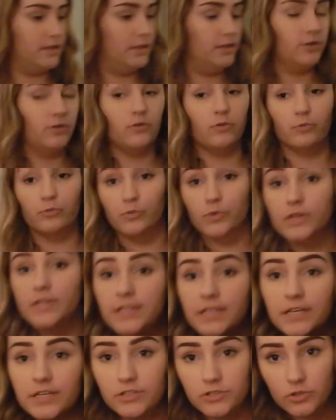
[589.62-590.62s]
And they're
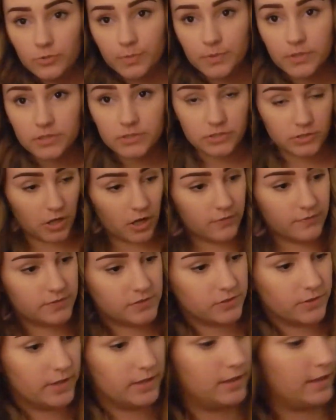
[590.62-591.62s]
really super soft, so I